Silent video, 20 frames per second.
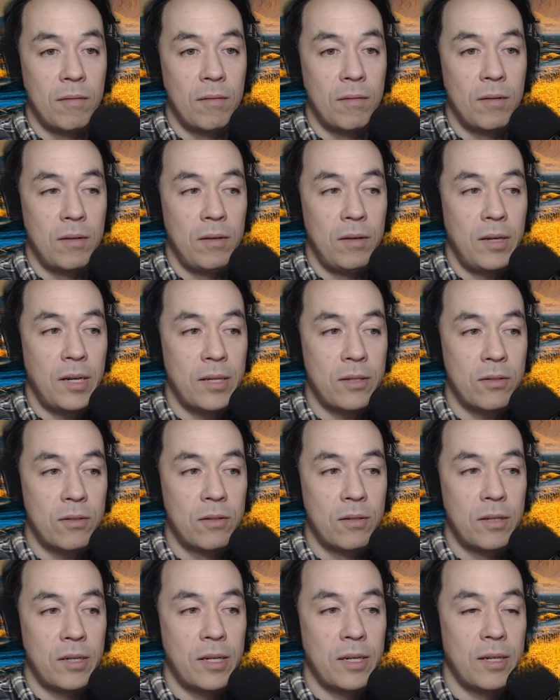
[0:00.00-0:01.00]

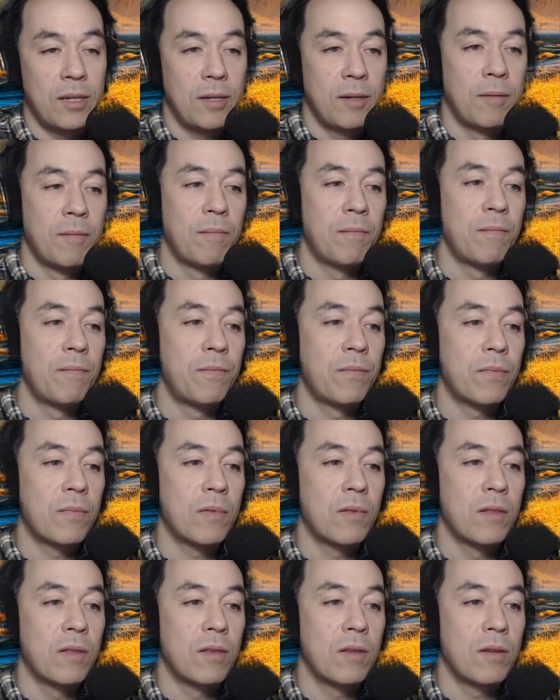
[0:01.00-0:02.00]
yesterday?
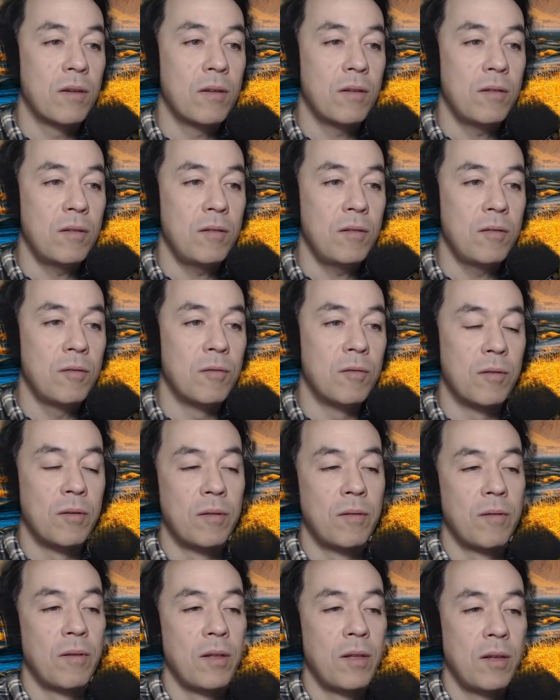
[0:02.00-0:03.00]
Oh,
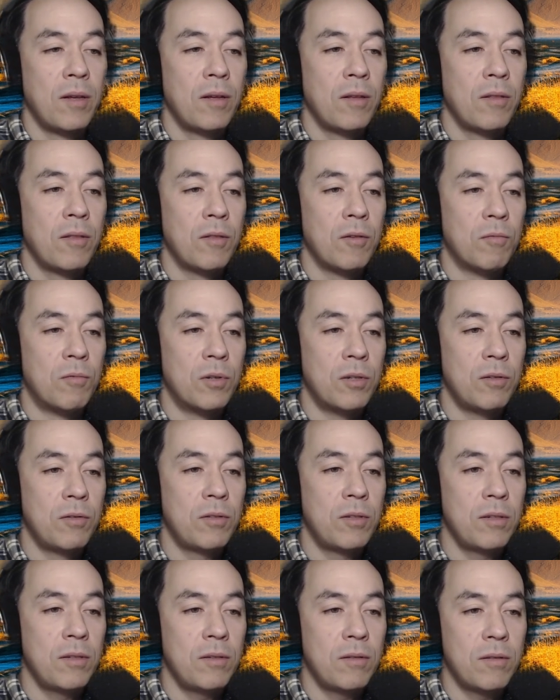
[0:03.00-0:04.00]
the
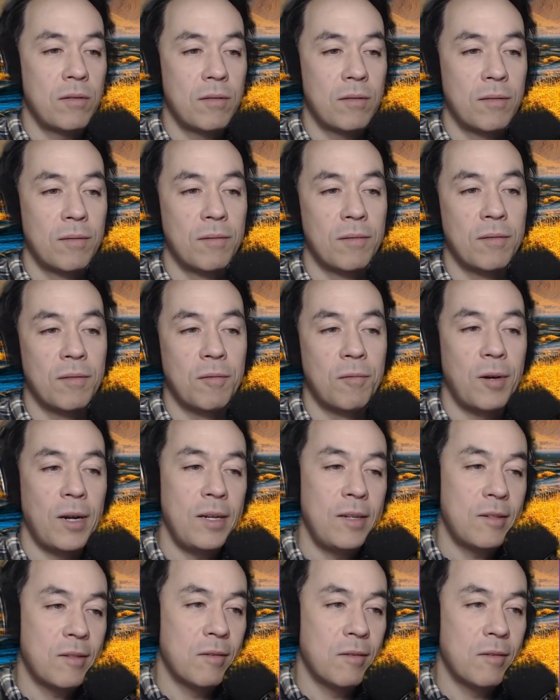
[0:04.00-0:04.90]
roses, right?